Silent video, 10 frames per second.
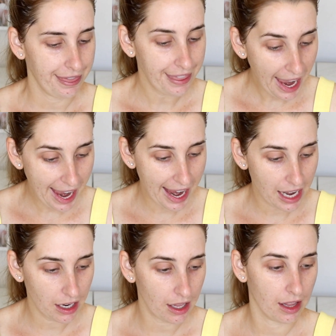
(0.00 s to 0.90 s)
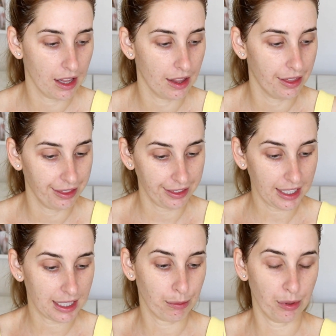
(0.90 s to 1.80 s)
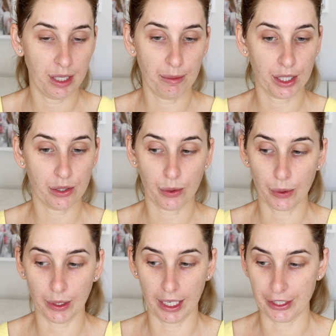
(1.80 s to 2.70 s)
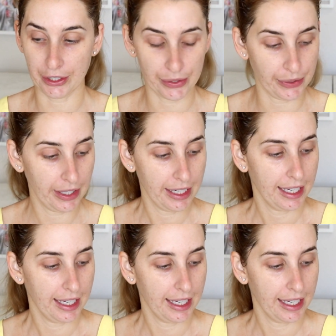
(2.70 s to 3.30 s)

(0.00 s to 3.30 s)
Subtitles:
Then that's pretty much all I do.